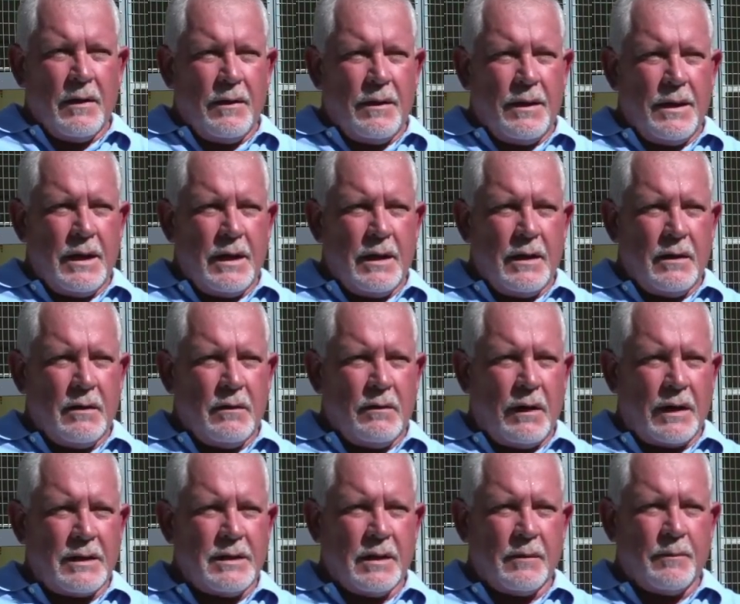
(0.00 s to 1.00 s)
The
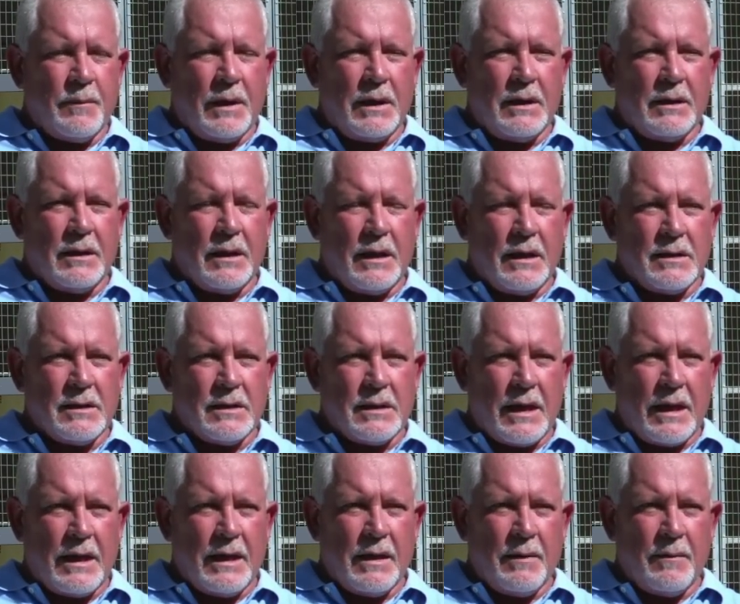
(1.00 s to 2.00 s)
racing pellet has
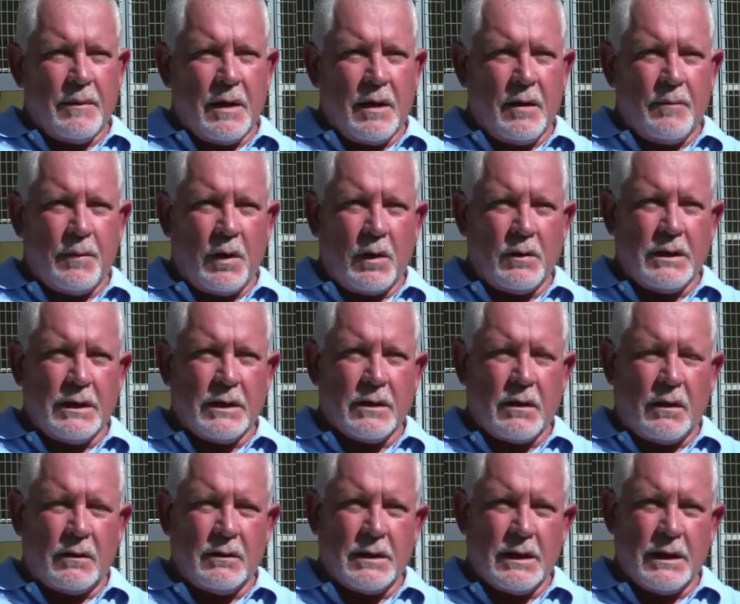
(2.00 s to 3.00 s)
a protein
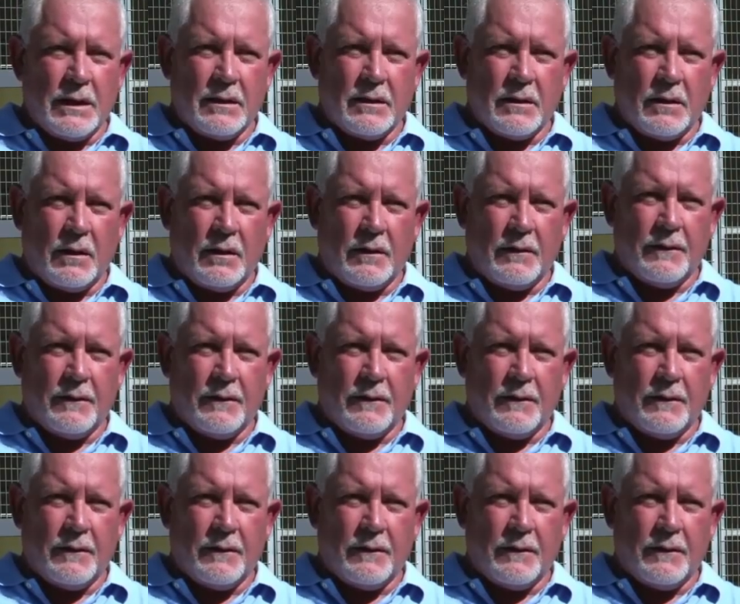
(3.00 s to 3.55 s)
content of